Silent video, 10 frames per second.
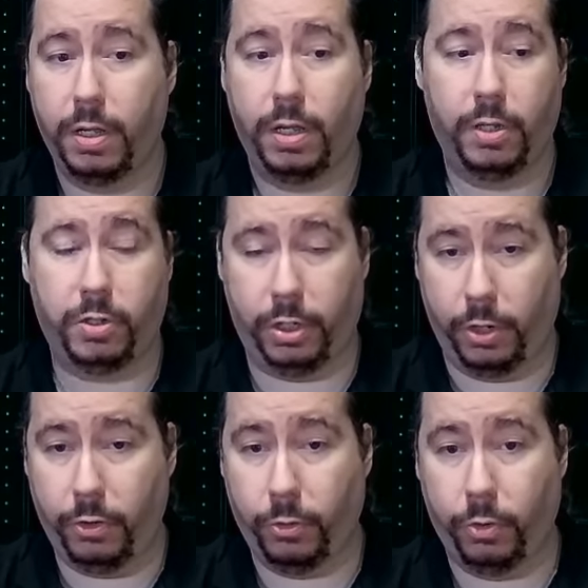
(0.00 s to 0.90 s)
is to
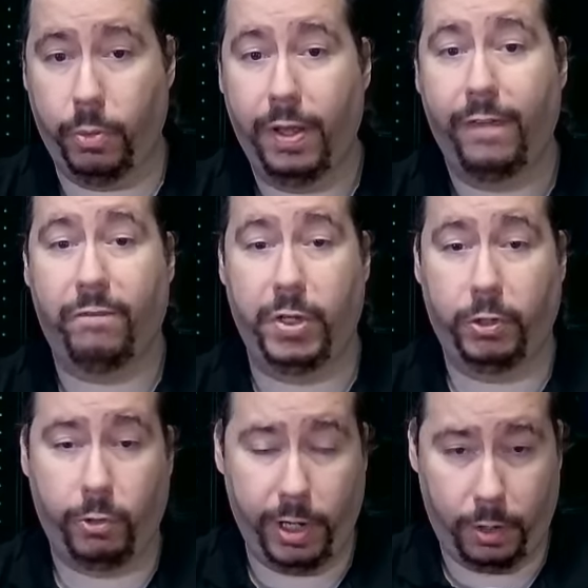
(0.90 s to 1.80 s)
go through,
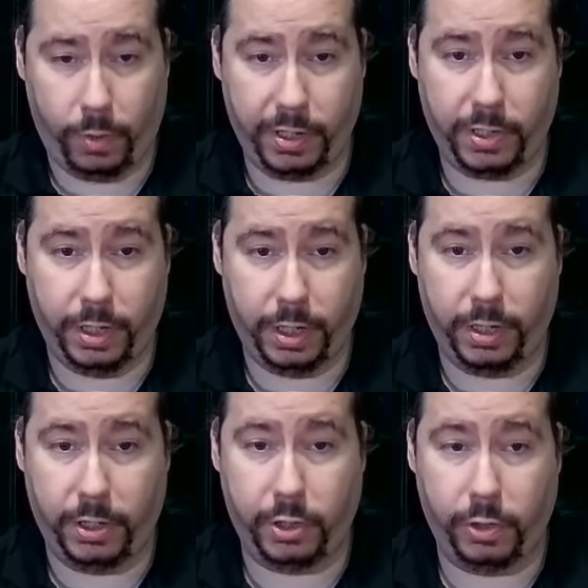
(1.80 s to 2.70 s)
filter out what is a non
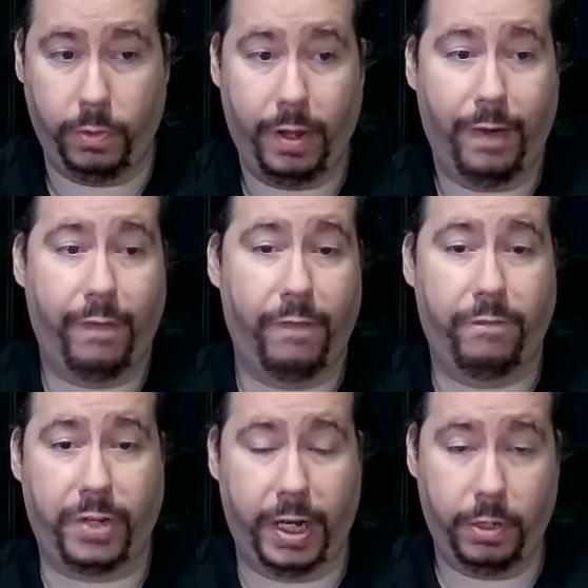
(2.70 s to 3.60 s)
issue,
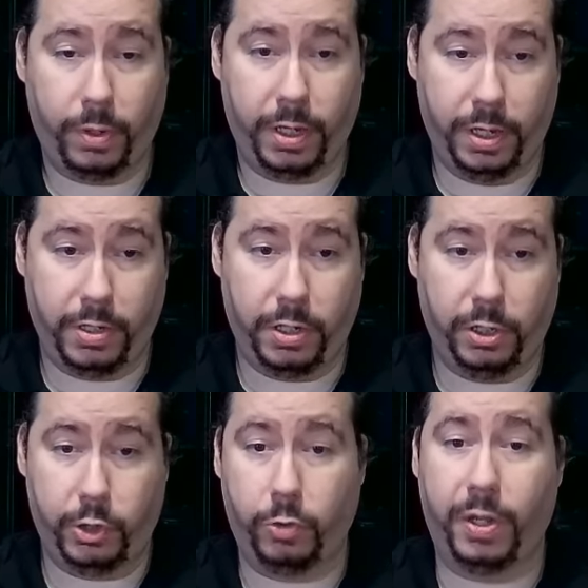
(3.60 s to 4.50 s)
find what is an
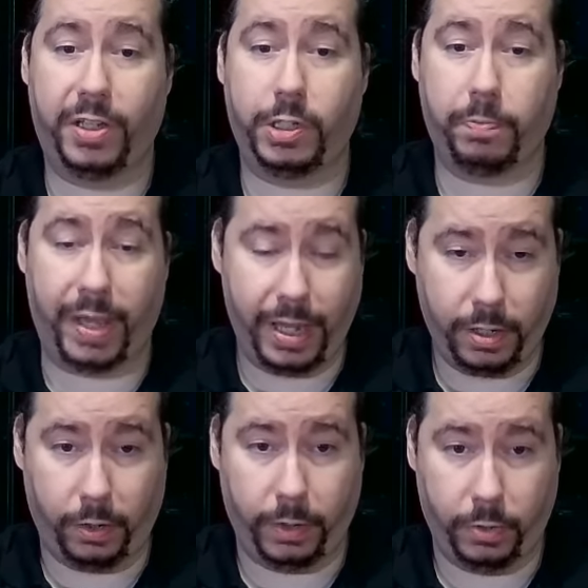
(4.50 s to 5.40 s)
issue, expand
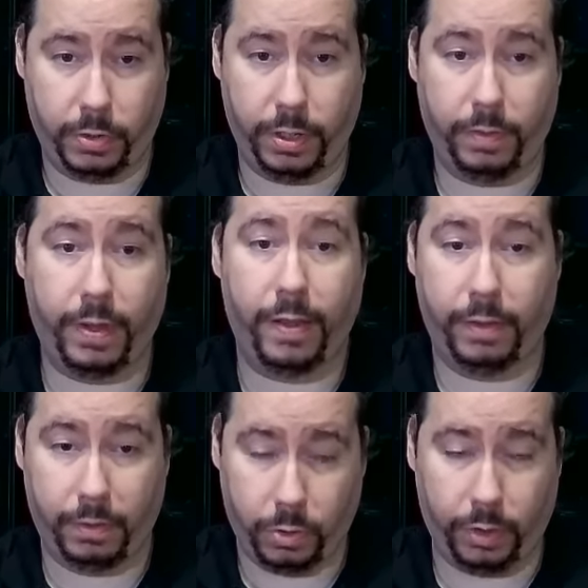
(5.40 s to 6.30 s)
on those, uh,
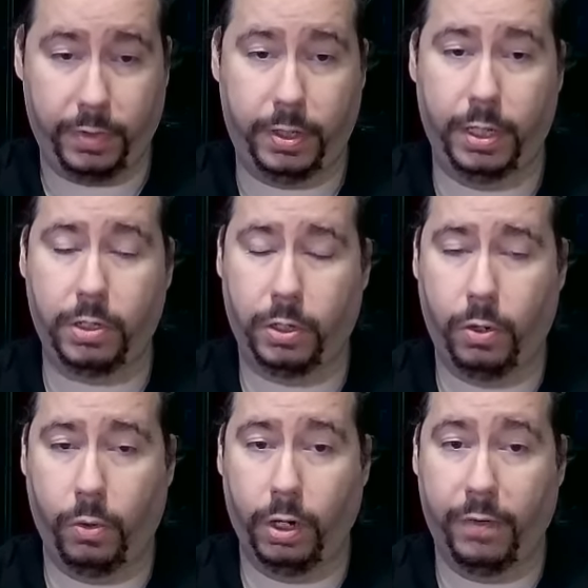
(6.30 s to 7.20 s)
sort of get to the
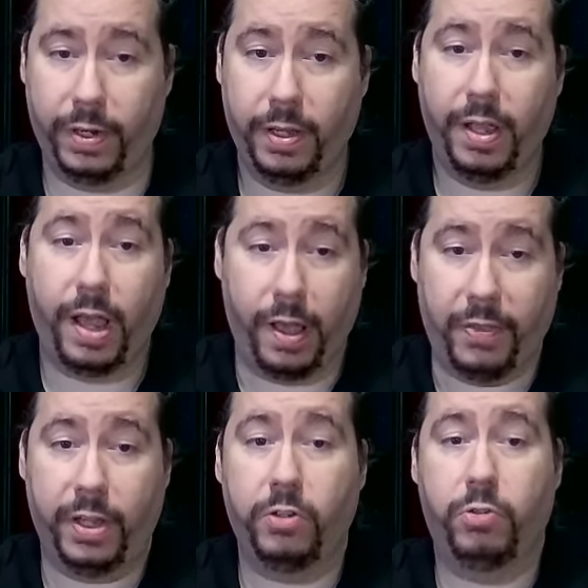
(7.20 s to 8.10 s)
core of it, and
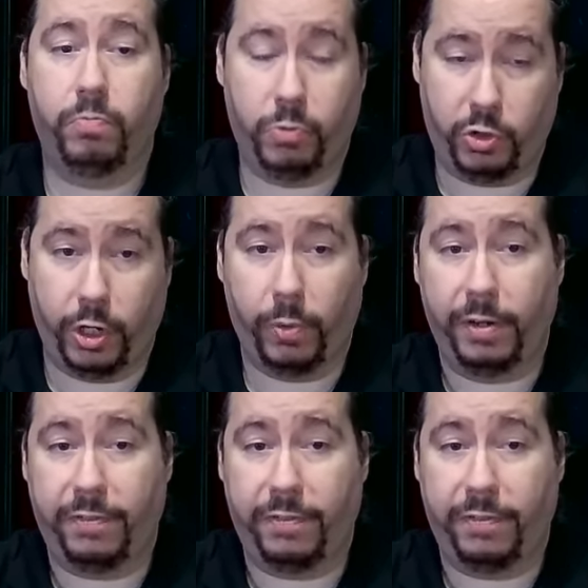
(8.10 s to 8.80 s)
then generate